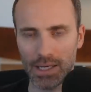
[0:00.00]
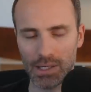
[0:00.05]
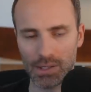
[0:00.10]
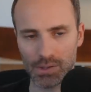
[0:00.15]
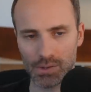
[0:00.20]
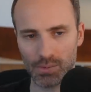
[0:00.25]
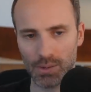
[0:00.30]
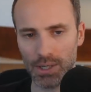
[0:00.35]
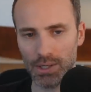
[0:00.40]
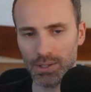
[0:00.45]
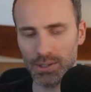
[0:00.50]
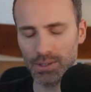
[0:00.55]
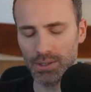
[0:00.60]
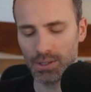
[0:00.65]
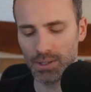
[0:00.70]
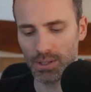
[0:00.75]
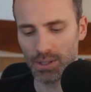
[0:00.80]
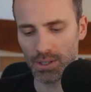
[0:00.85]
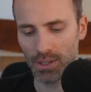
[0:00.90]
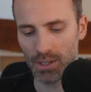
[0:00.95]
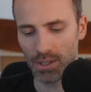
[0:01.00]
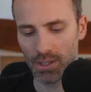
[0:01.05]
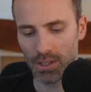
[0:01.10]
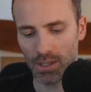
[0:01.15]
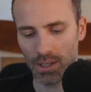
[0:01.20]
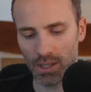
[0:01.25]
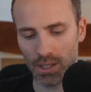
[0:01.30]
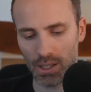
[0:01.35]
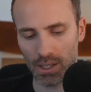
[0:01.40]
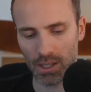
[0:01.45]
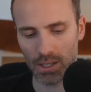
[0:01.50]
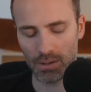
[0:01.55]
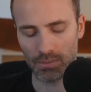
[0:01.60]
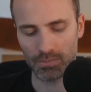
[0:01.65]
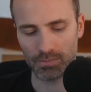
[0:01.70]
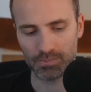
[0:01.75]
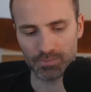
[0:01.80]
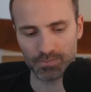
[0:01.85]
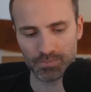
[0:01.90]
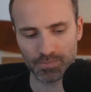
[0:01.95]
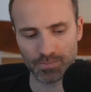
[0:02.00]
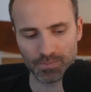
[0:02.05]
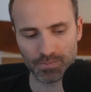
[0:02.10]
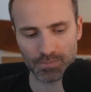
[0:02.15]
that elsewhere. Um,